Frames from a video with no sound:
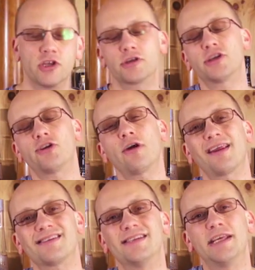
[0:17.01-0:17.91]
so that you're not
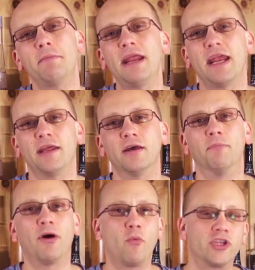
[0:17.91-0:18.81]
as intimidated
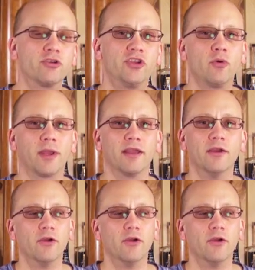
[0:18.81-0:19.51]
about what you're doing,